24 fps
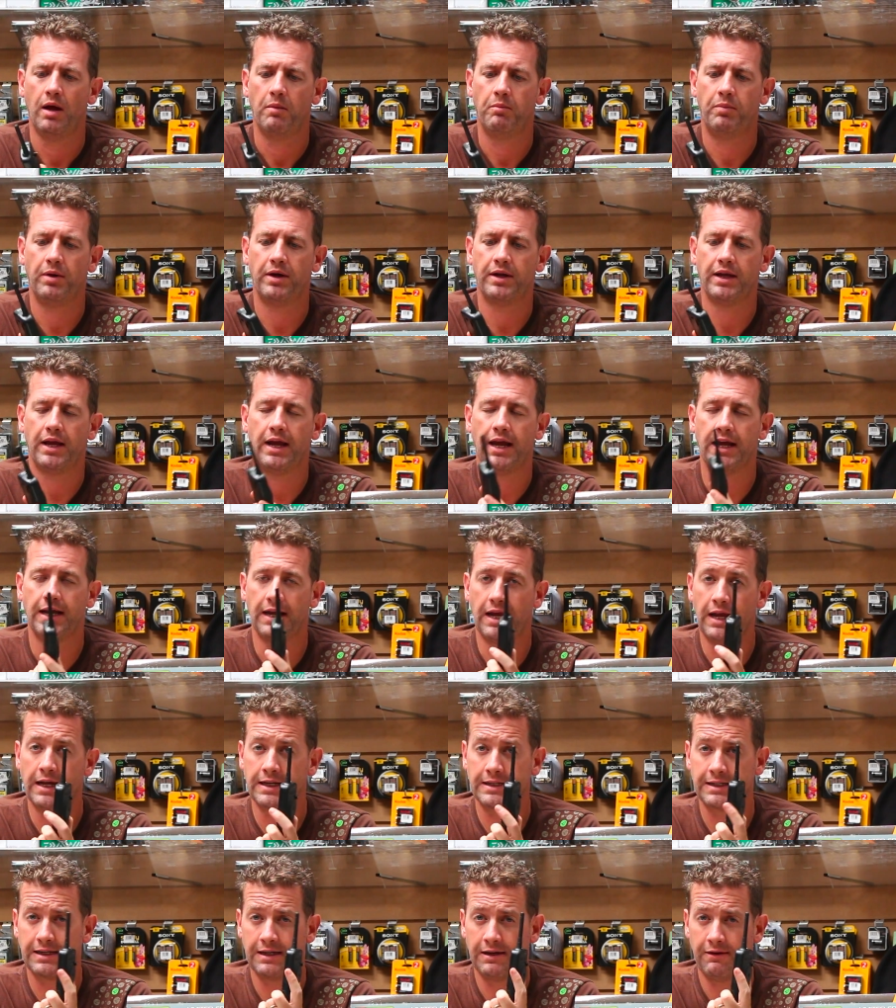but it
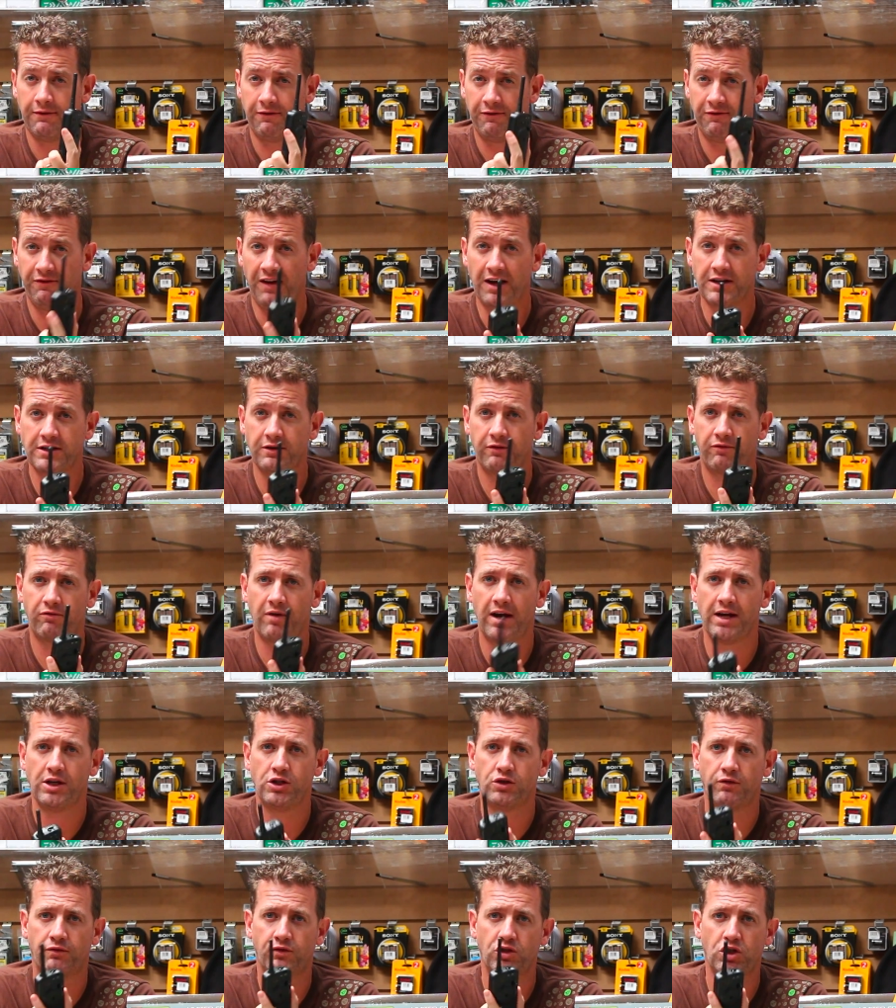has an effective
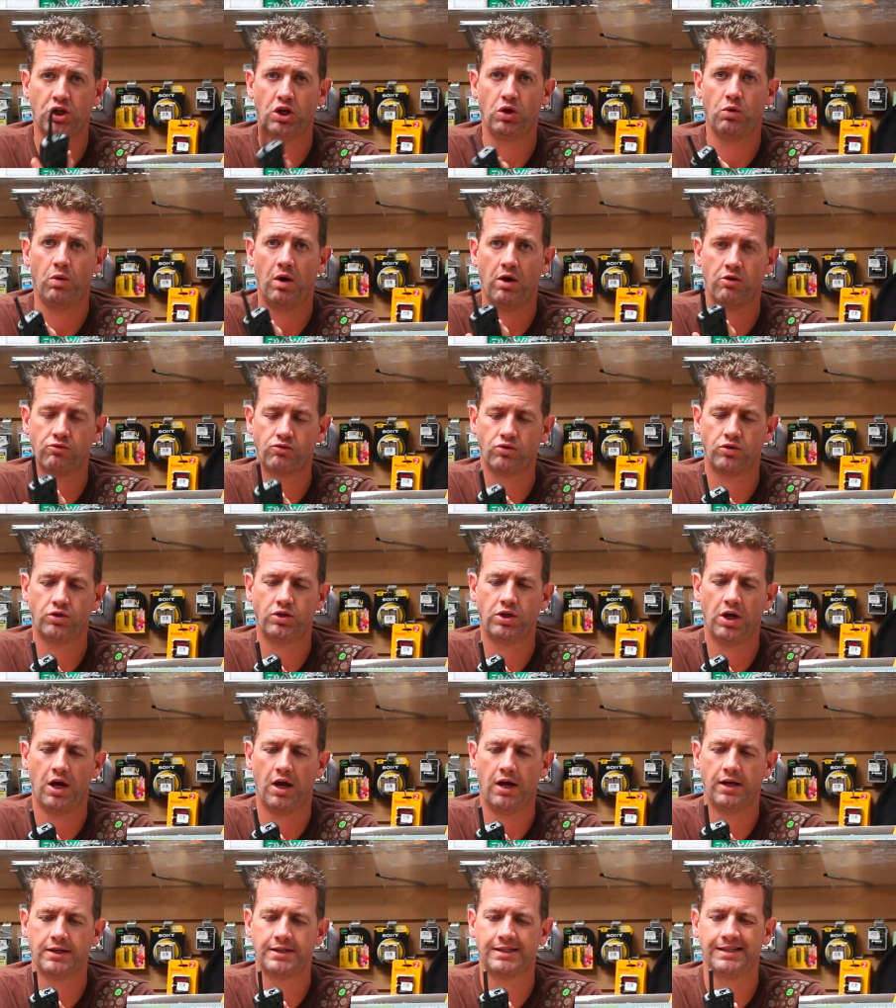range of 200
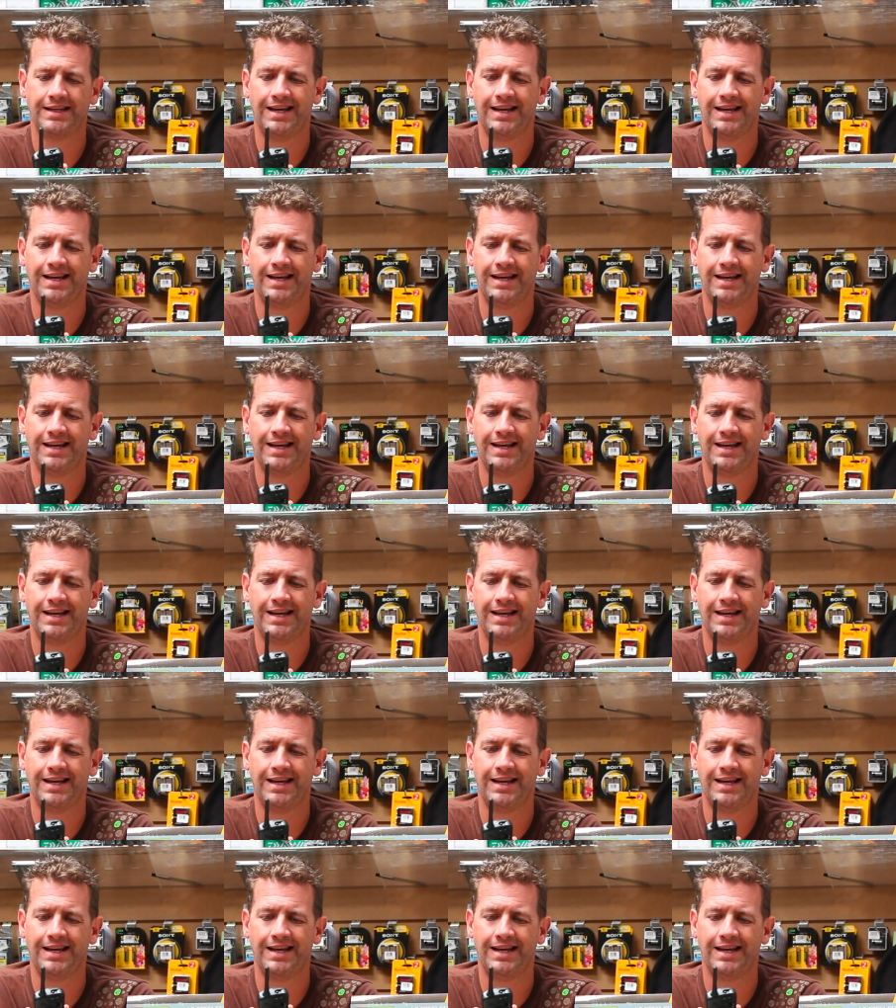yards.